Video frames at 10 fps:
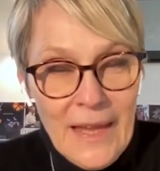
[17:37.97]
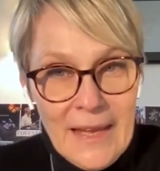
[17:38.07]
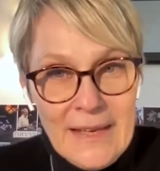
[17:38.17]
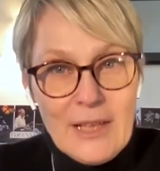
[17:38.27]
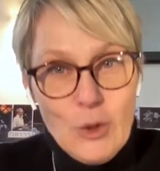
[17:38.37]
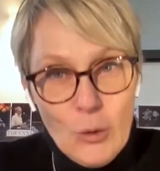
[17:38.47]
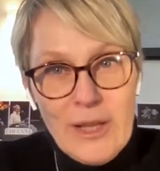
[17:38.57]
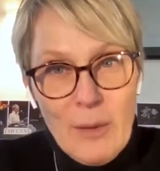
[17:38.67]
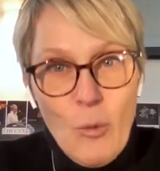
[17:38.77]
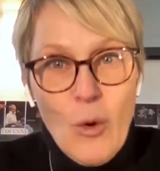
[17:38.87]
And I
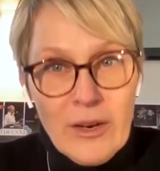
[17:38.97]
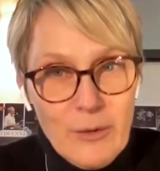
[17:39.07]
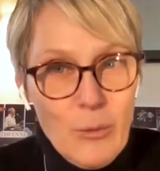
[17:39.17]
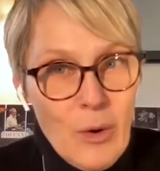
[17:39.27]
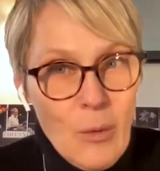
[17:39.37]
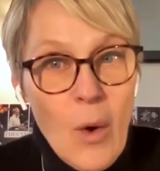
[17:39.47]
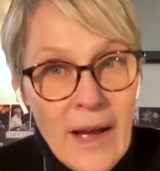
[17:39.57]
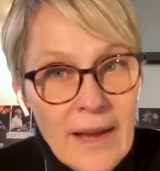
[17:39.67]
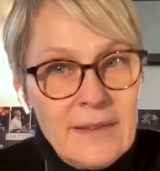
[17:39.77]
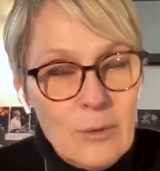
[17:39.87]
told them
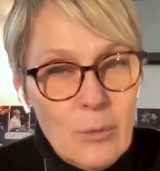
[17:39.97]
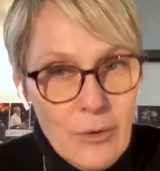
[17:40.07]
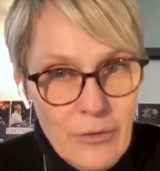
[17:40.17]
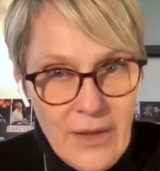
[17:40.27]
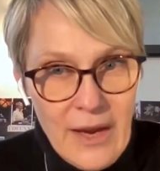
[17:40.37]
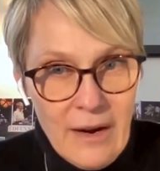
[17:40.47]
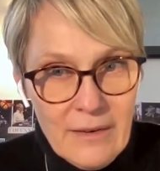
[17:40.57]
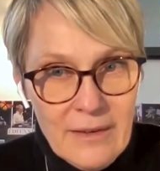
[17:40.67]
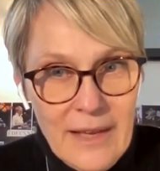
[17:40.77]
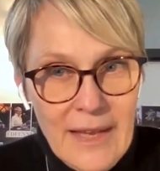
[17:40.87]
why they were there.